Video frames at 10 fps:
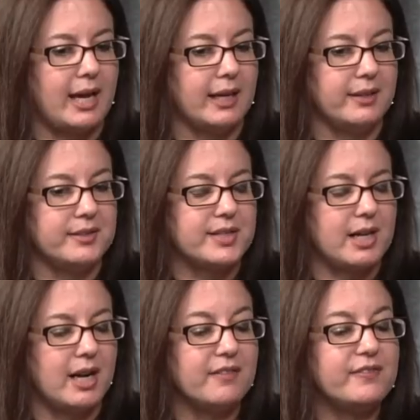and
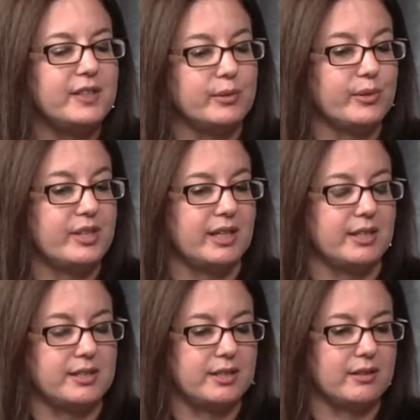I feel
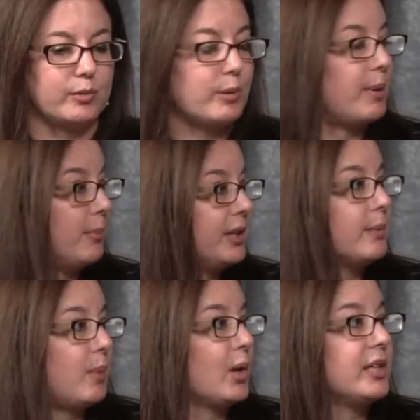that the
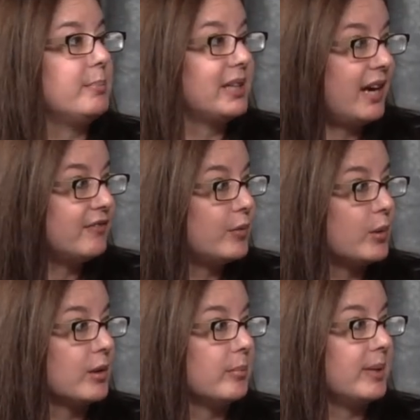Republican Party
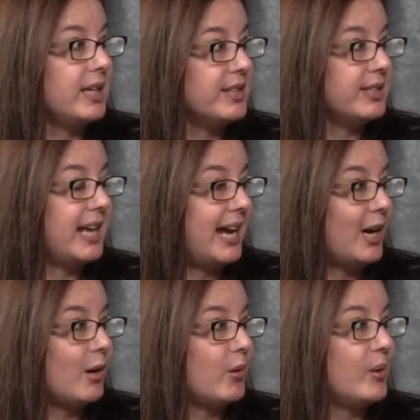platform is
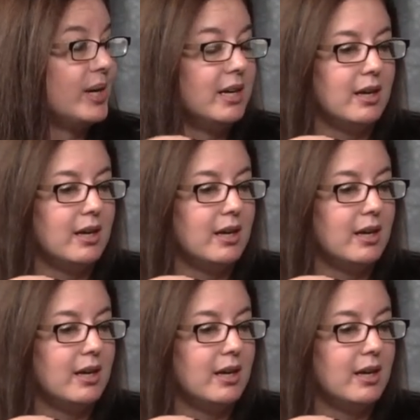now